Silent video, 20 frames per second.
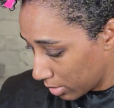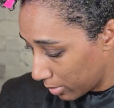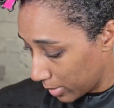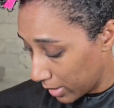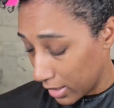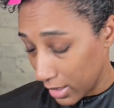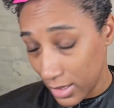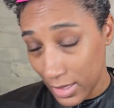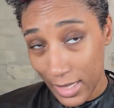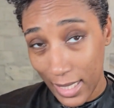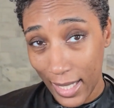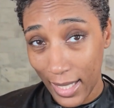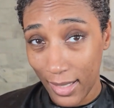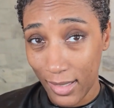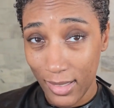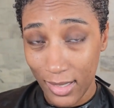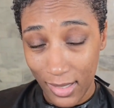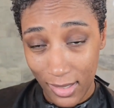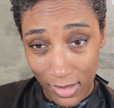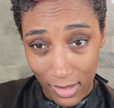because
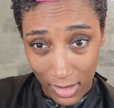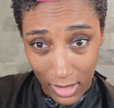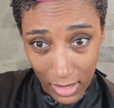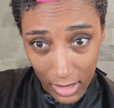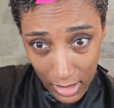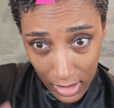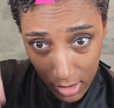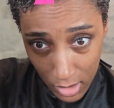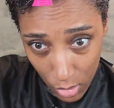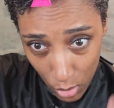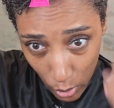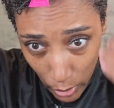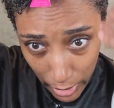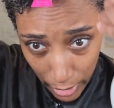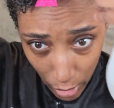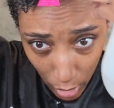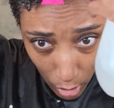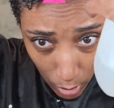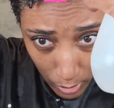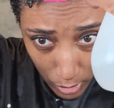that is where
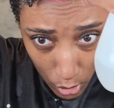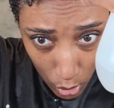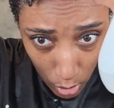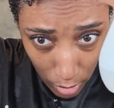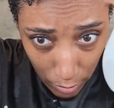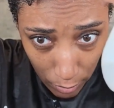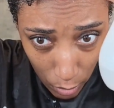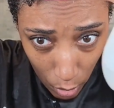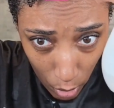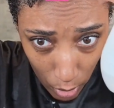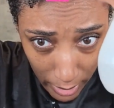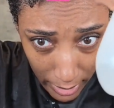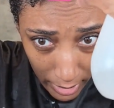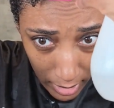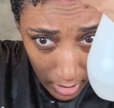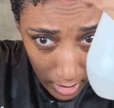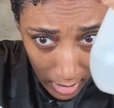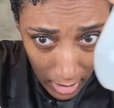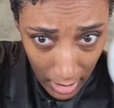you're going to avoid